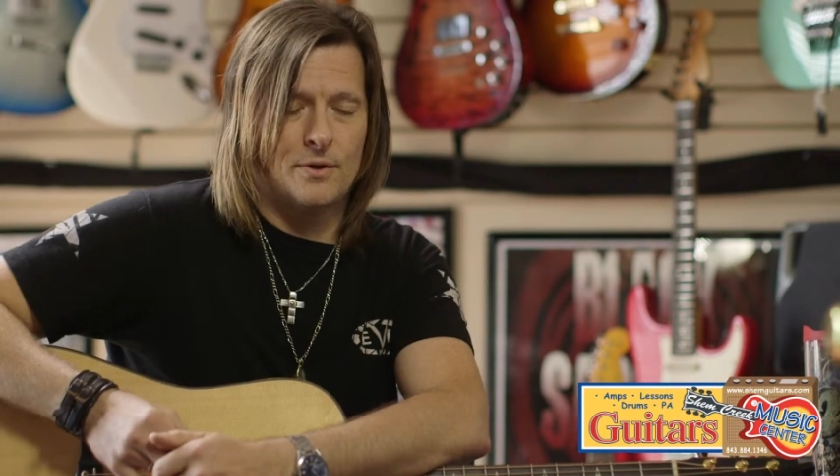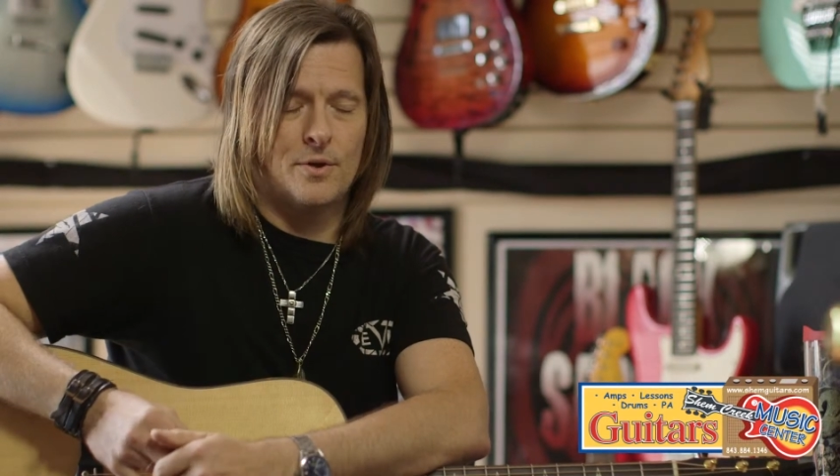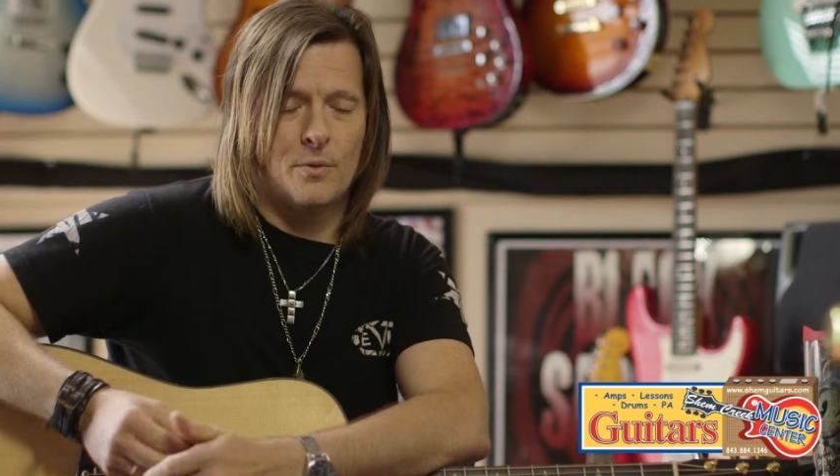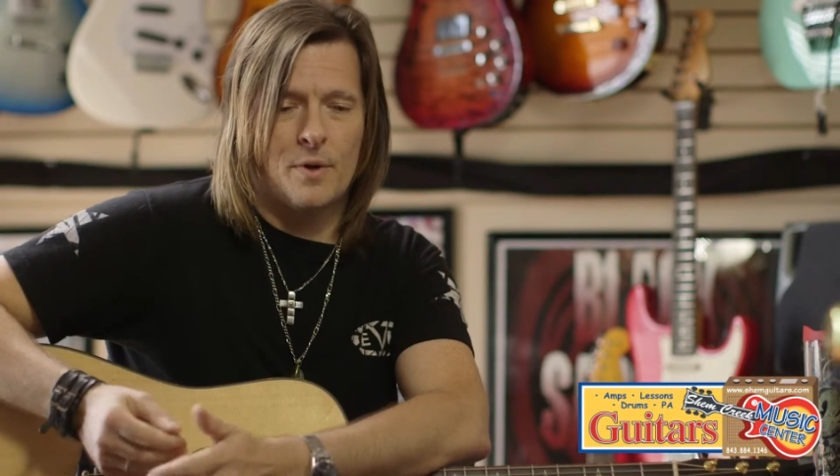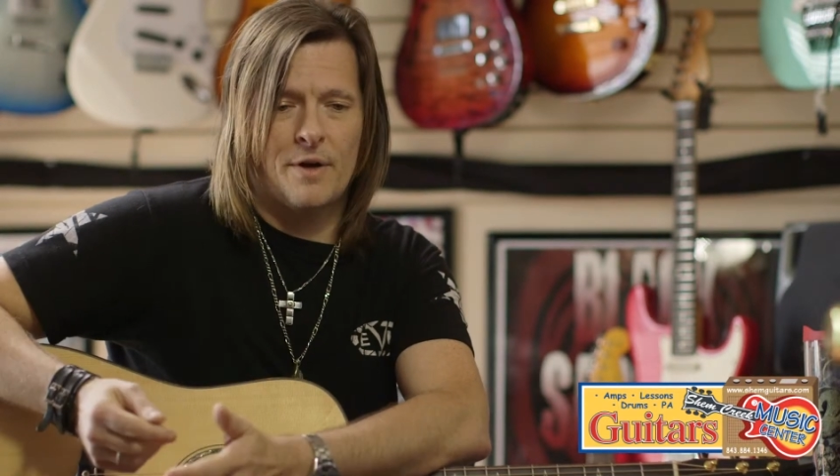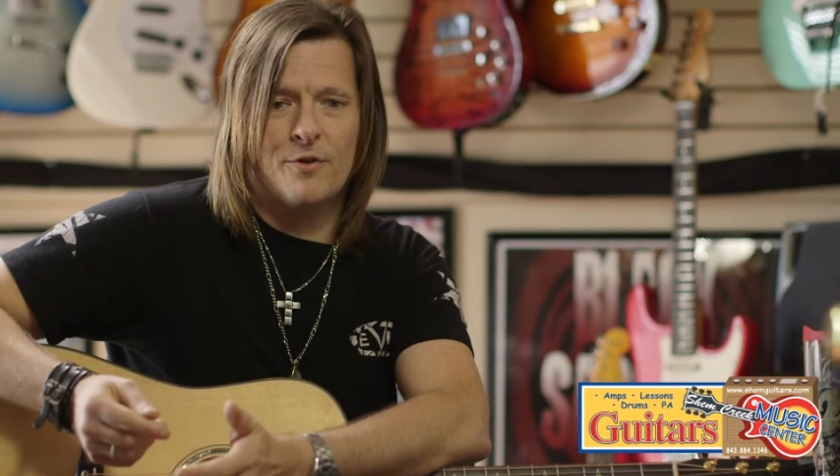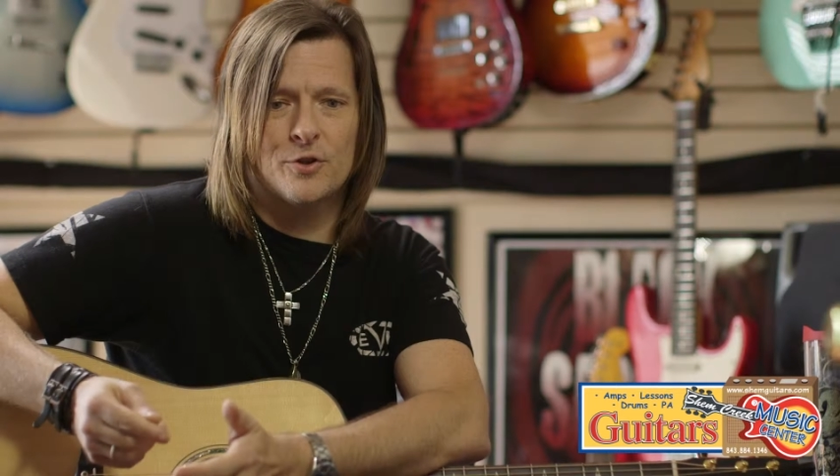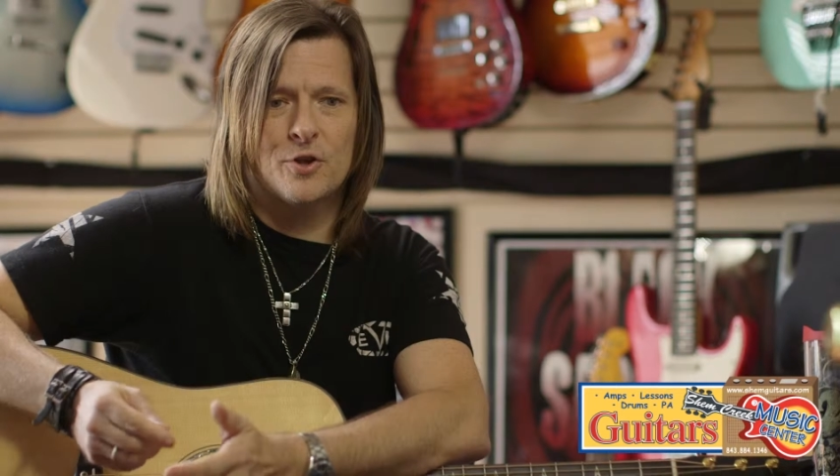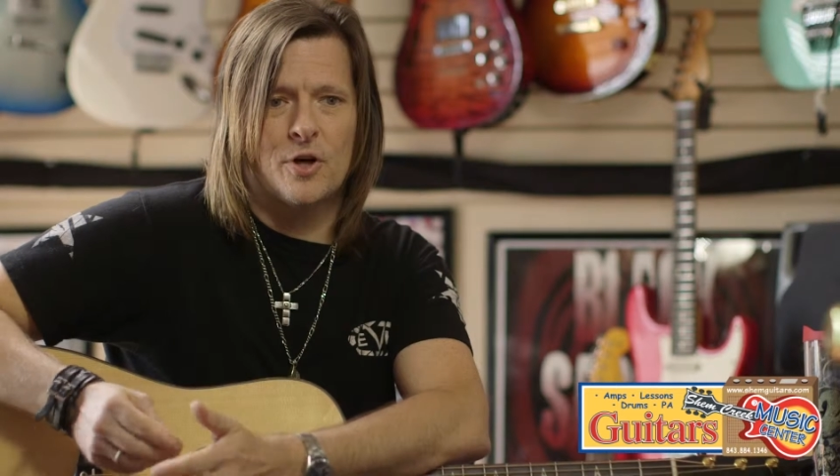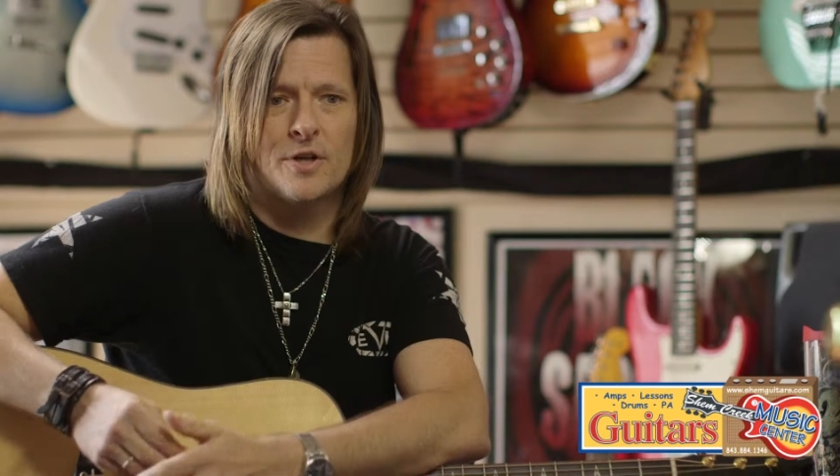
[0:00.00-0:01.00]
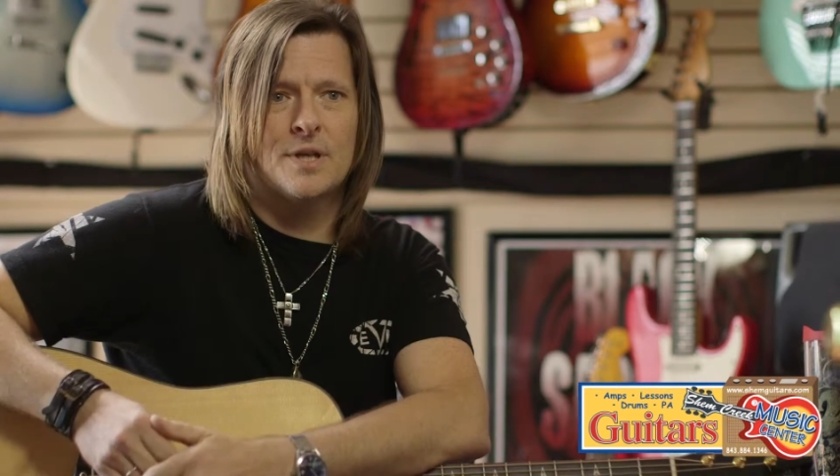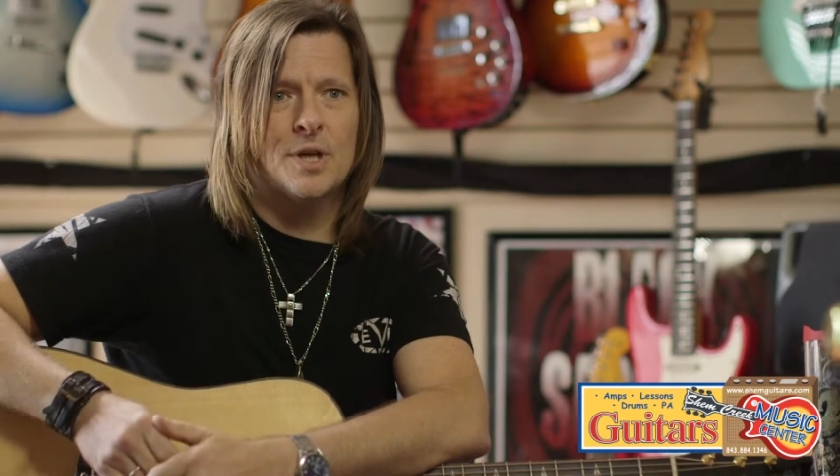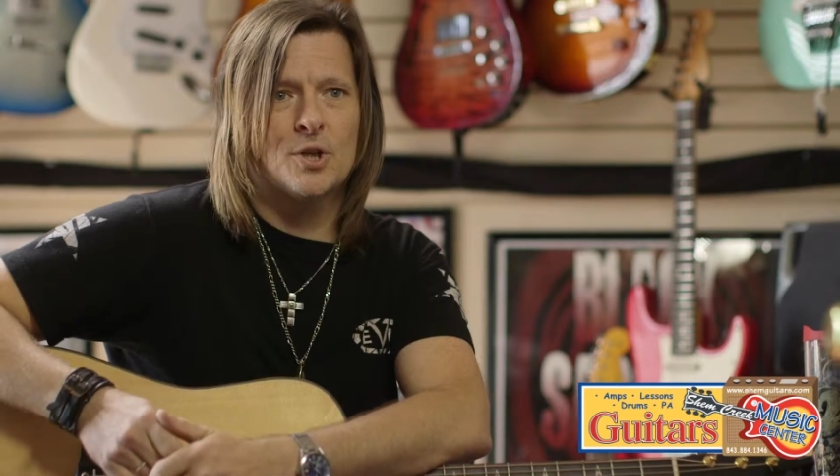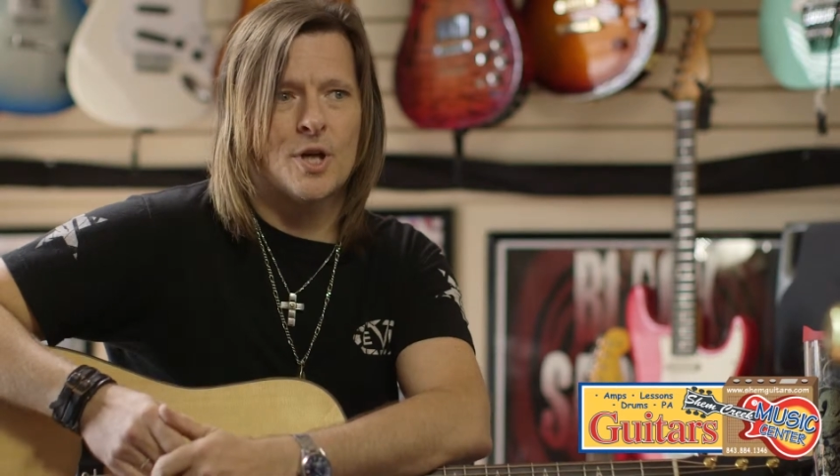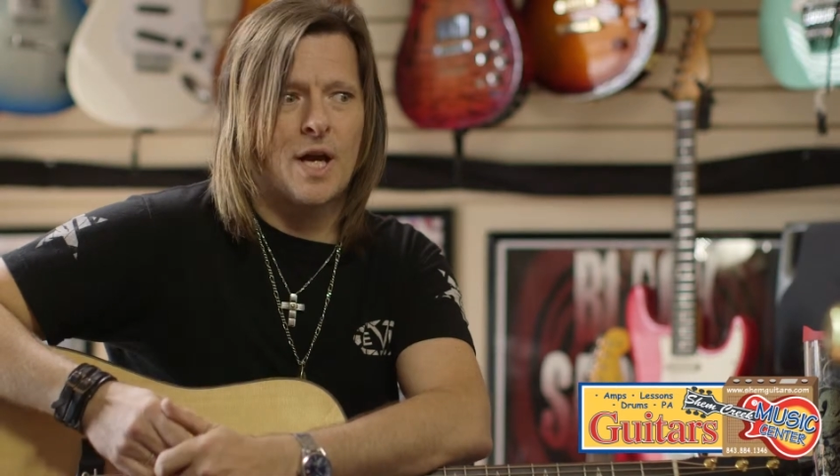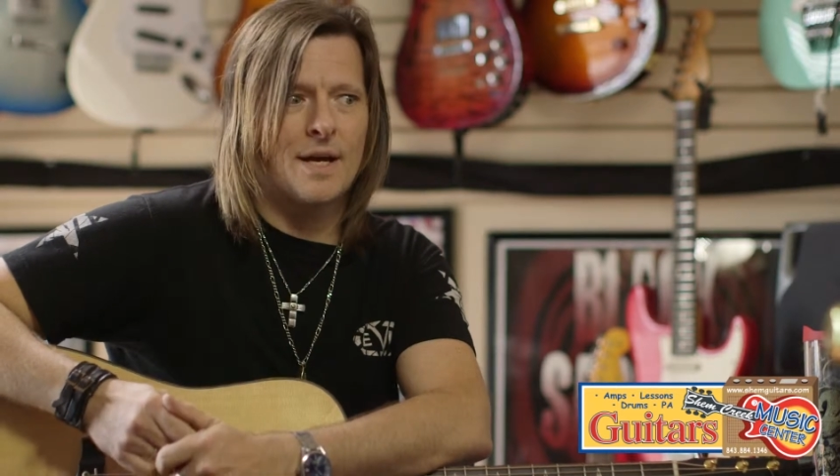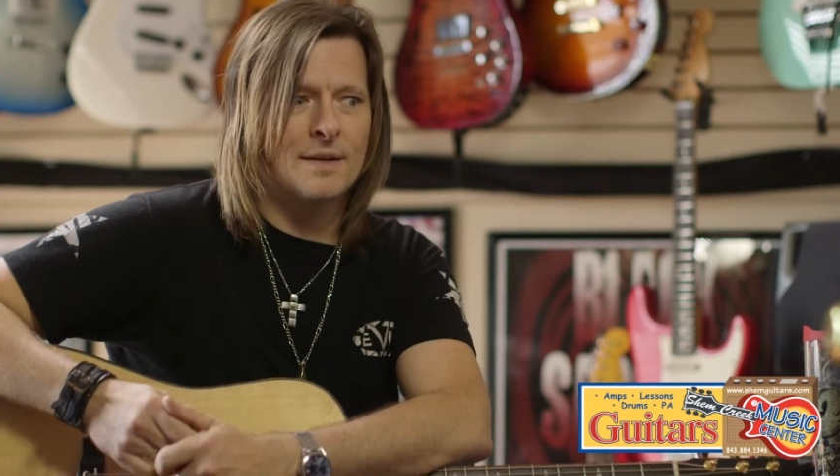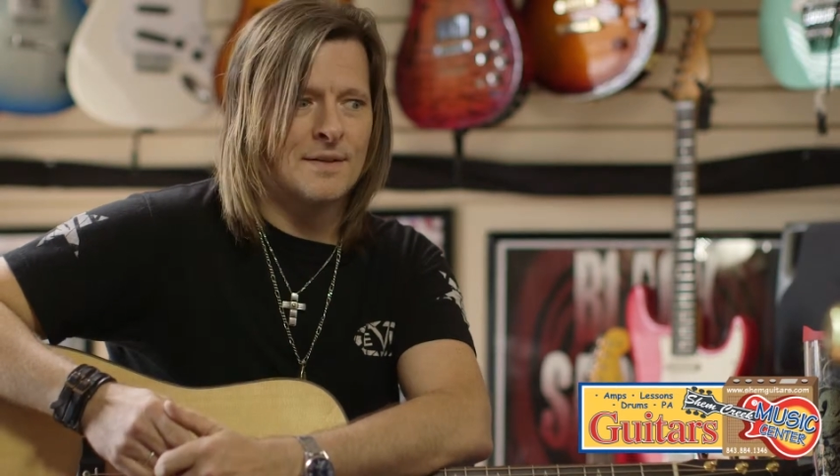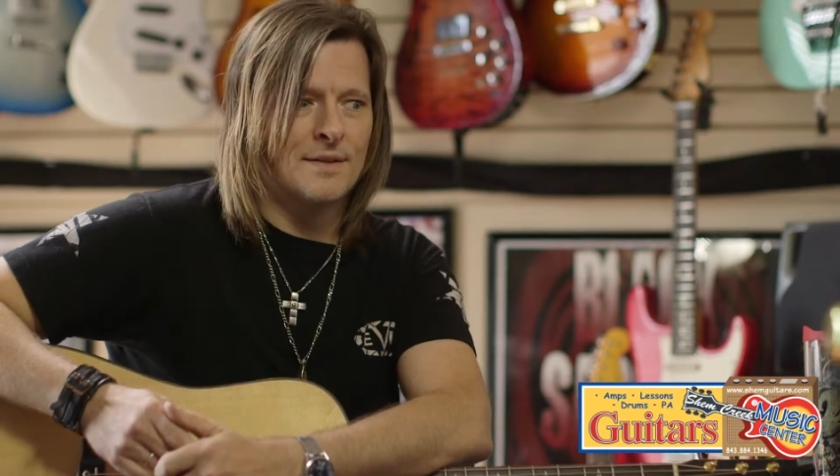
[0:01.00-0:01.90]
when I first started teaching, I